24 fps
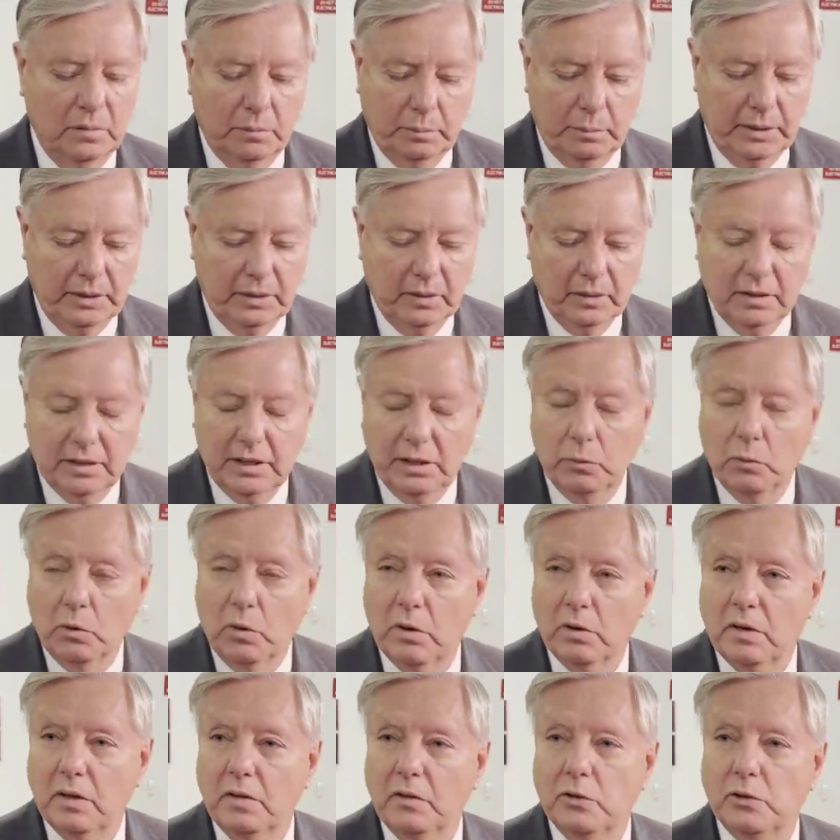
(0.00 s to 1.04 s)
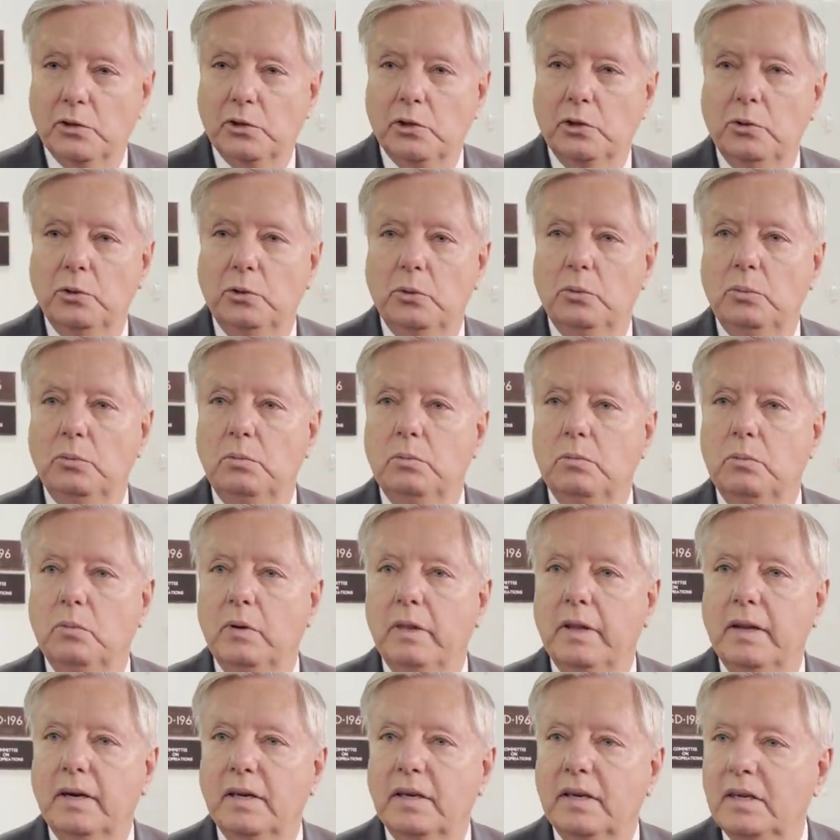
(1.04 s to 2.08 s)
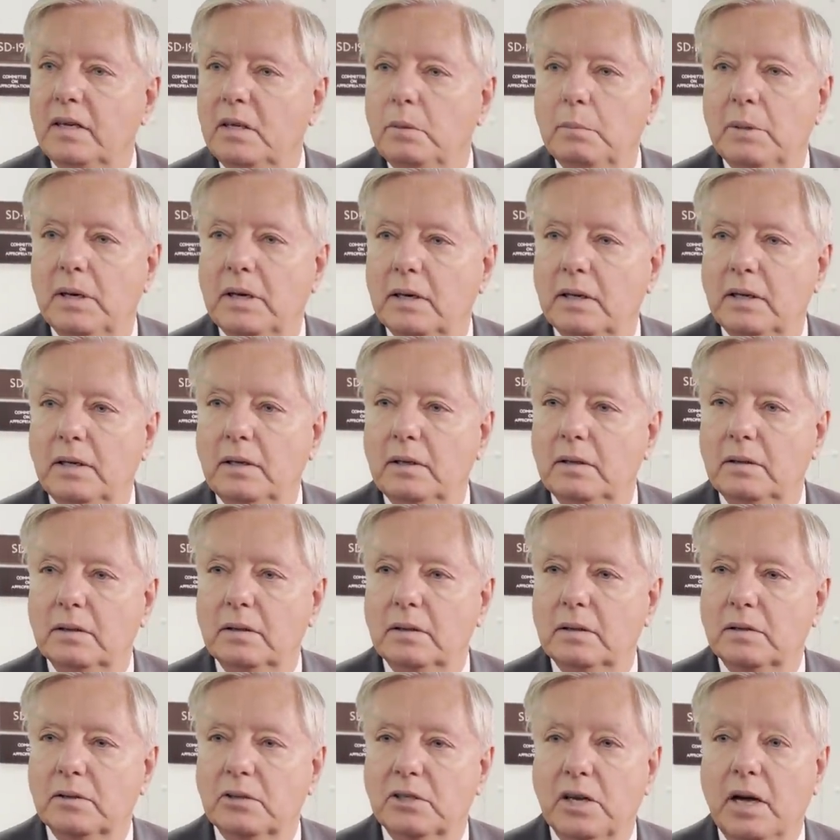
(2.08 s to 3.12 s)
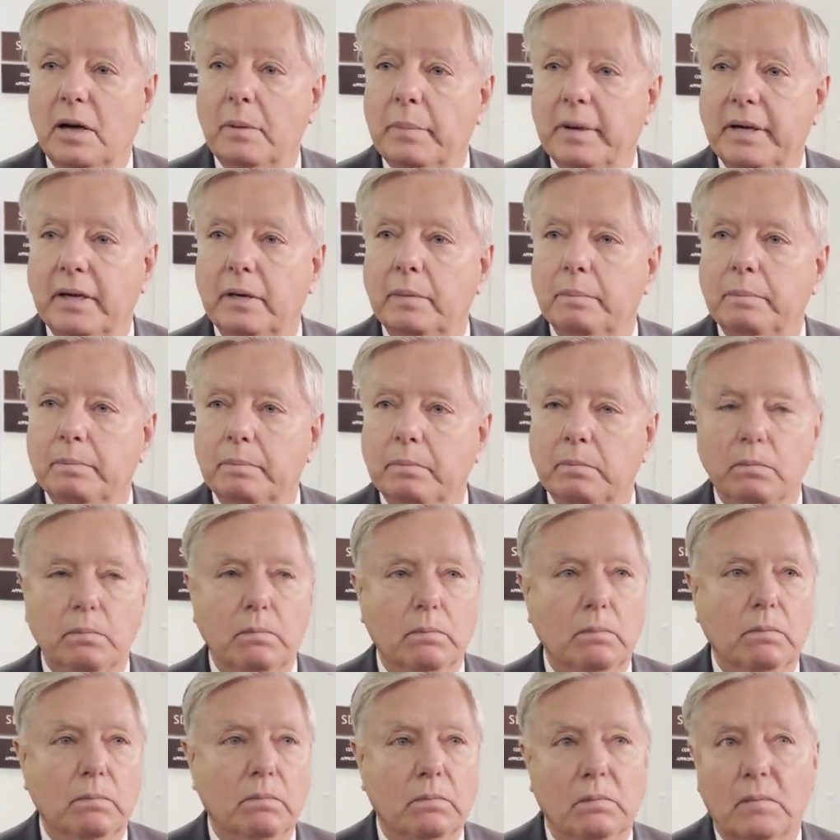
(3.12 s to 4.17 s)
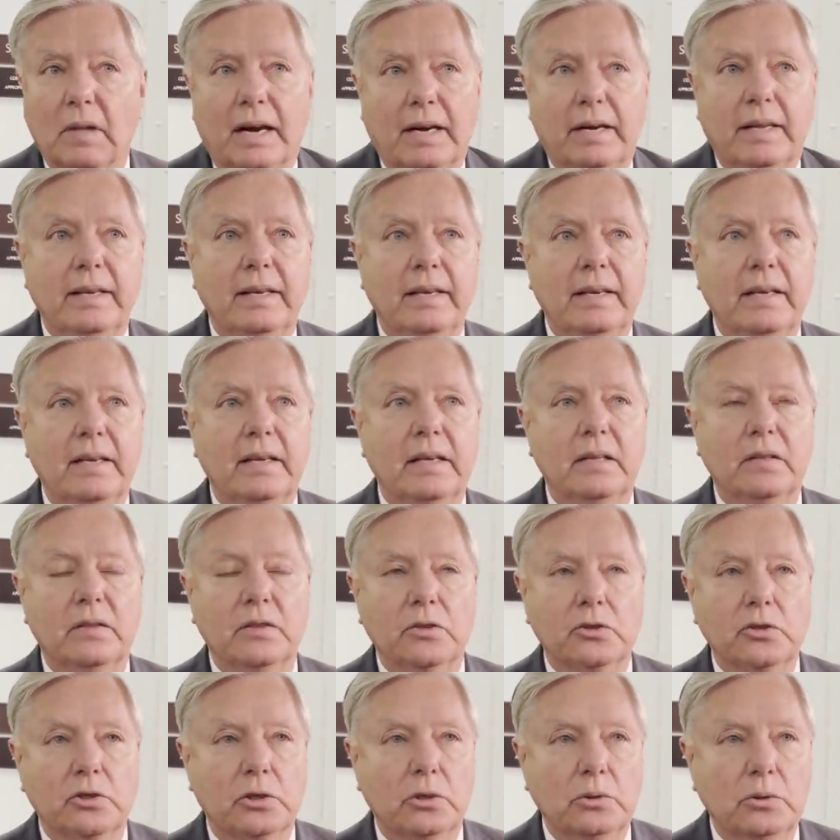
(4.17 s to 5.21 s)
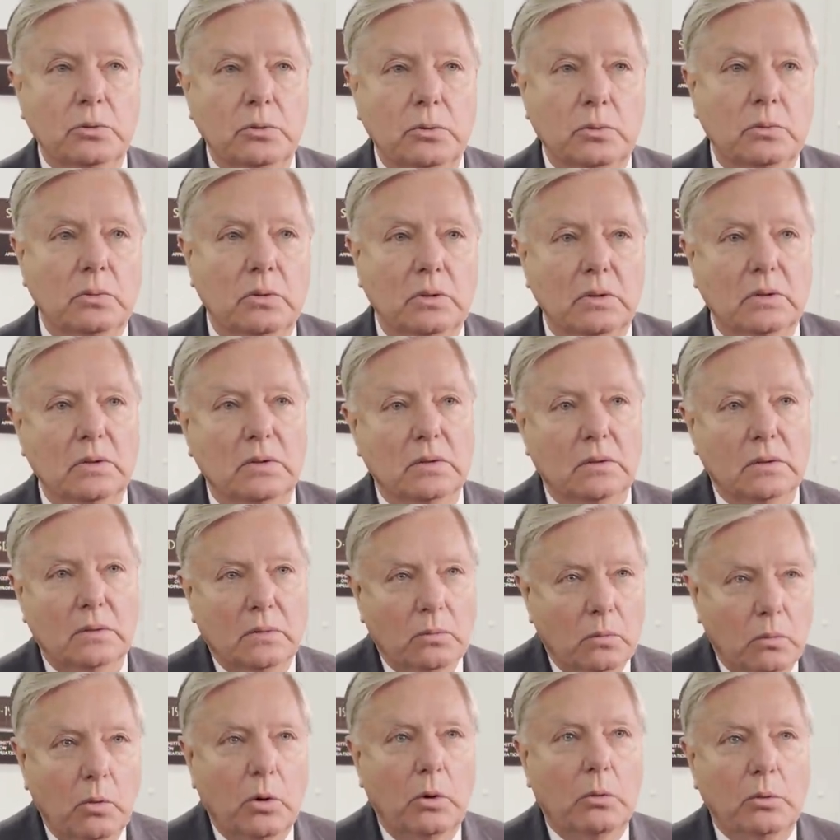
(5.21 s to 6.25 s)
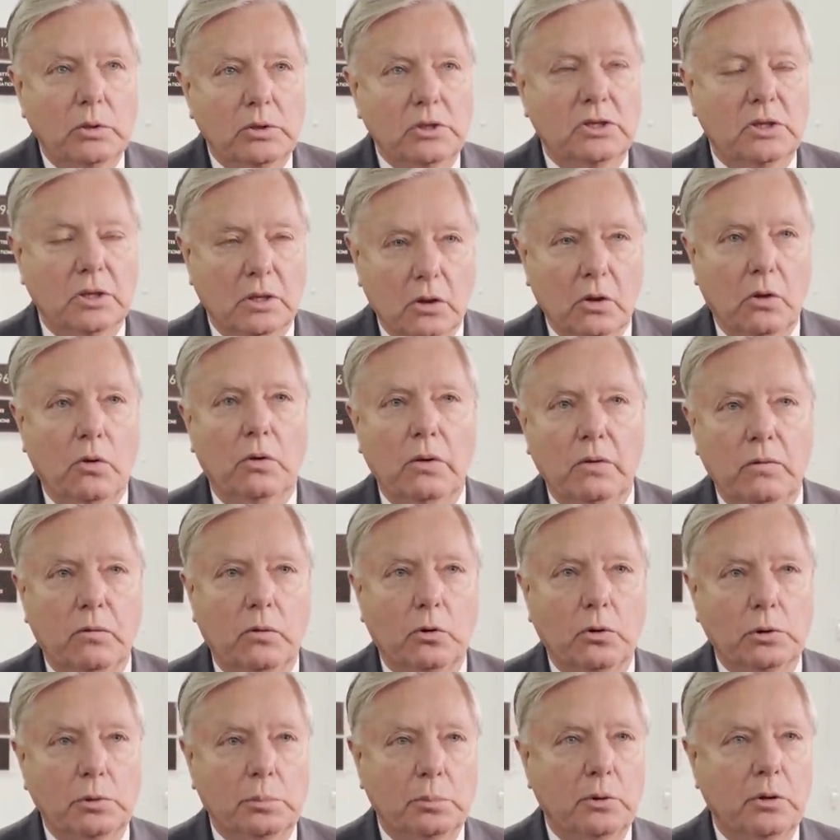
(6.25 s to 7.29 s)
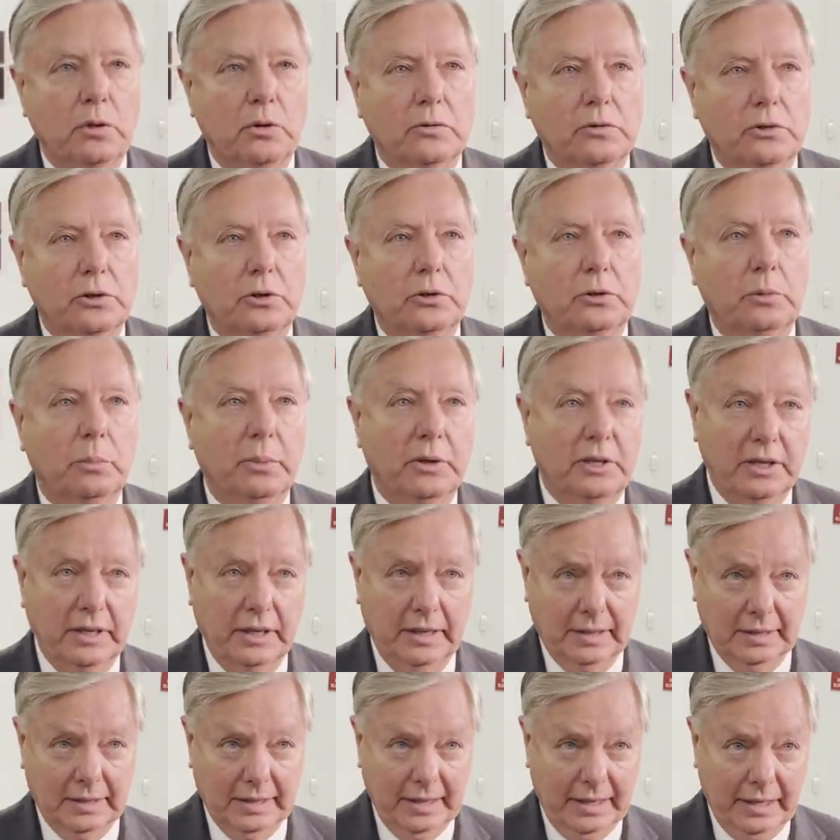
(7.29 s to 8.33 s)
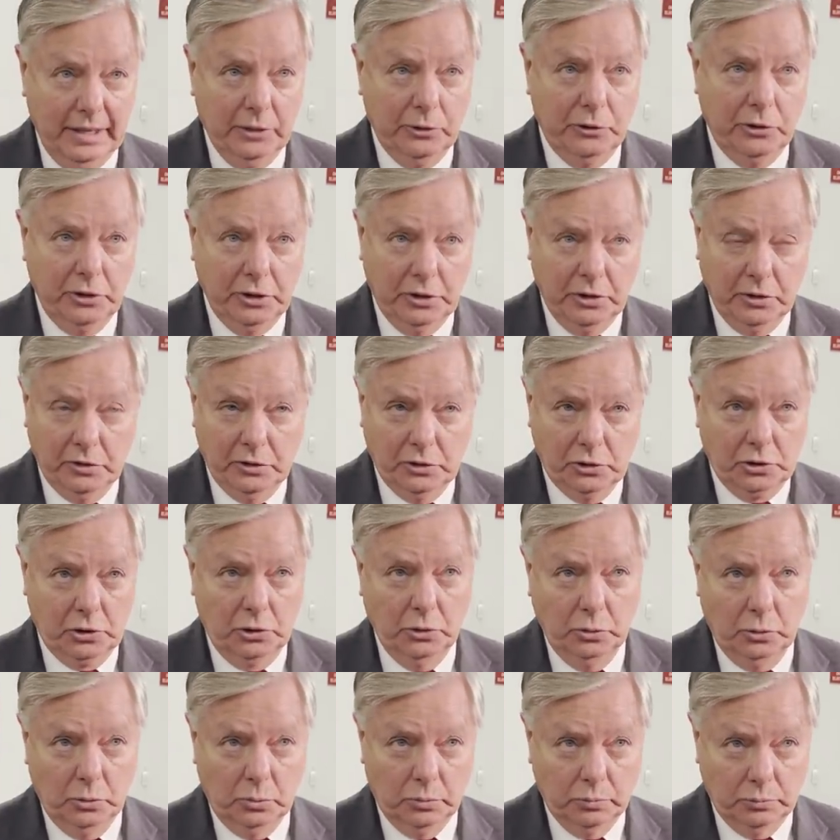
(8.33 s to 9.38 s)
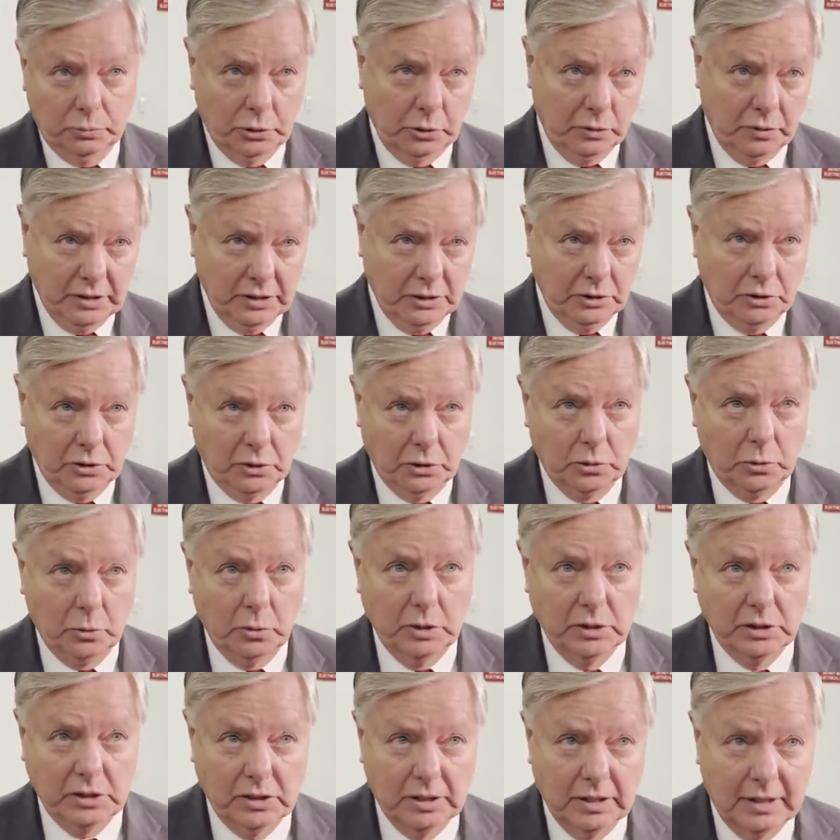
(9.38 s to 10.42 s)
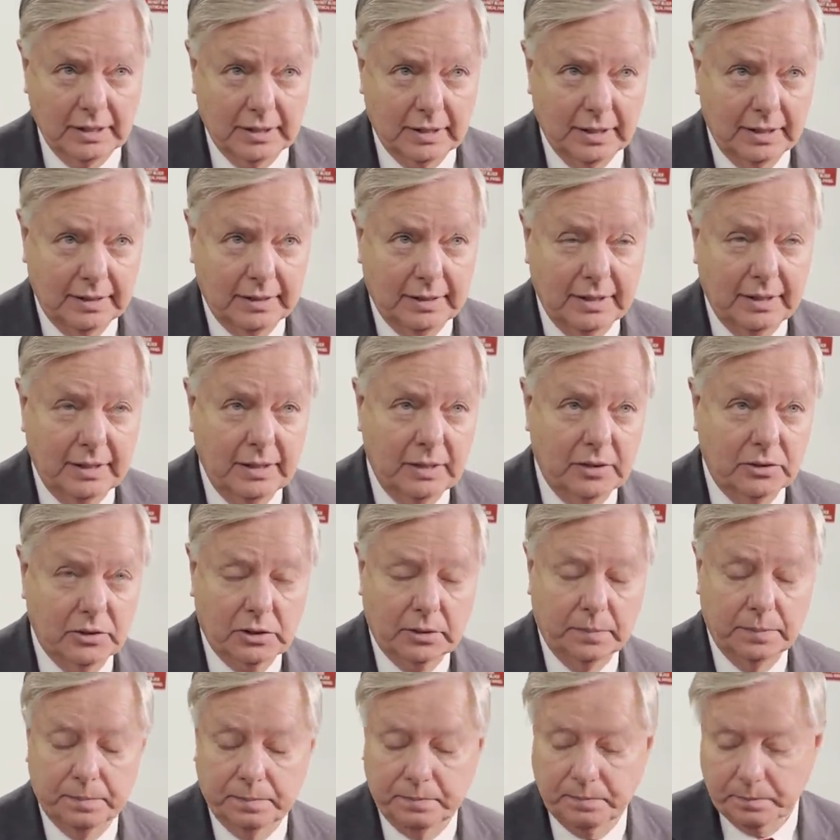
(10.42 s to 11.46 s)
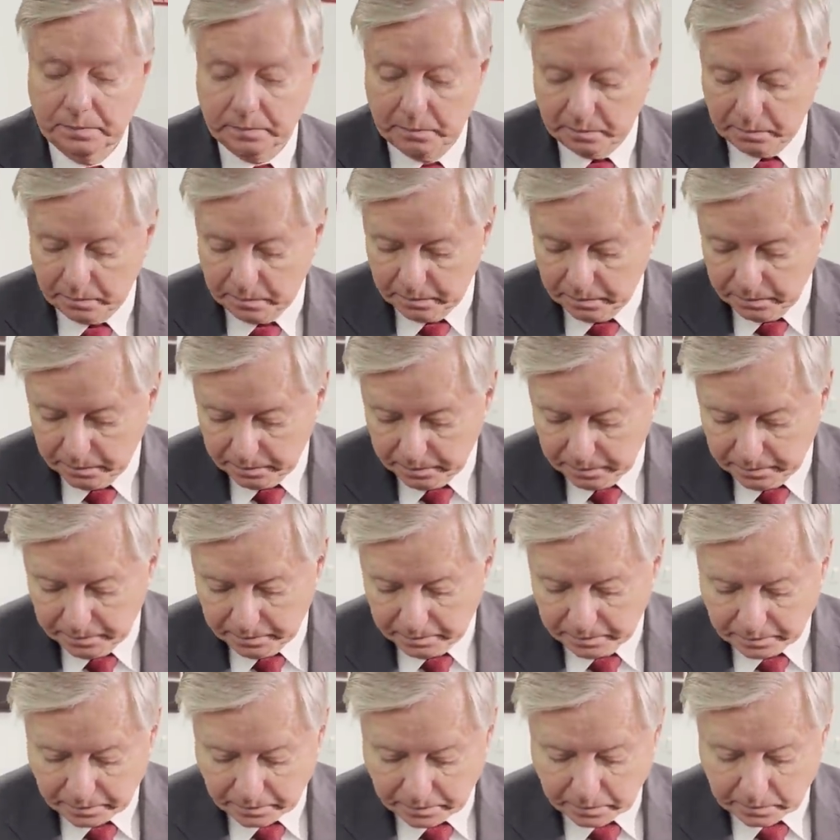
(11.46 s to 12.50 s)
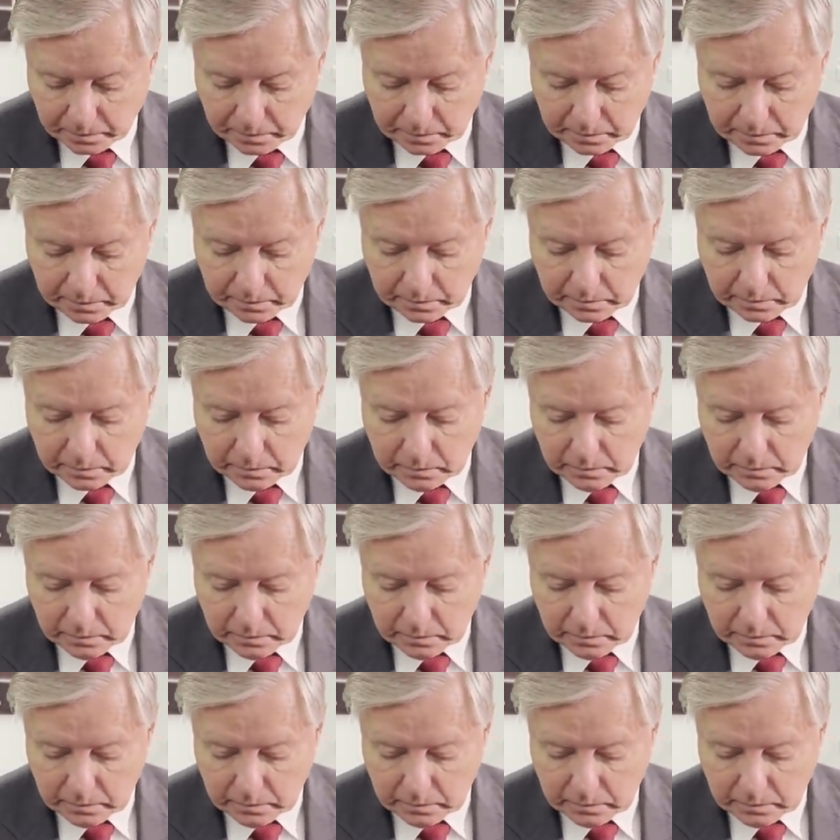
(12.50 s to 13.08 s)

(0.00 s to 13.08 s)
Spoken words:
Apparently, he walked in the school without anybody stopping him. How did he get in the school? Where was the law enforcement officer to protect entry to the school? So these are the questions I'd like to ask. Do you think we have too many guns in this country?